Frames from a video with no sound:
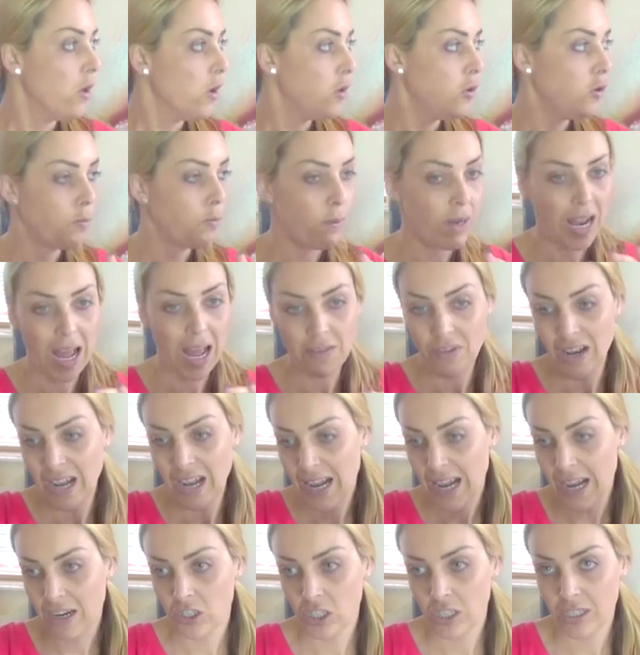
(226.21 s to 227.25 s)
who's been having
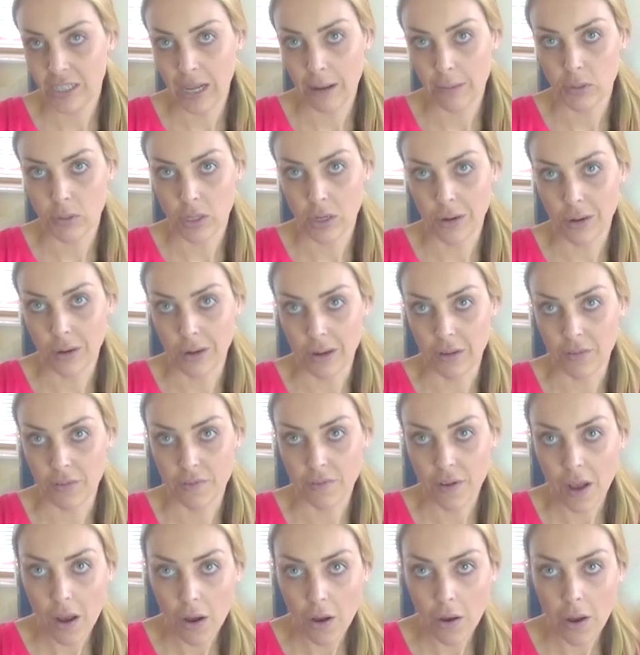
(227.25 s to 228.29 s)
lashes absolutely
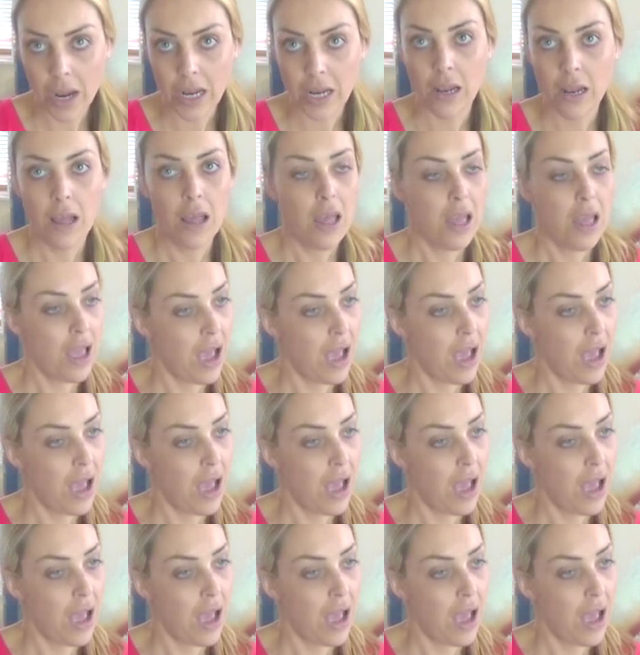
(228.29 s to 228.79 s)
fine,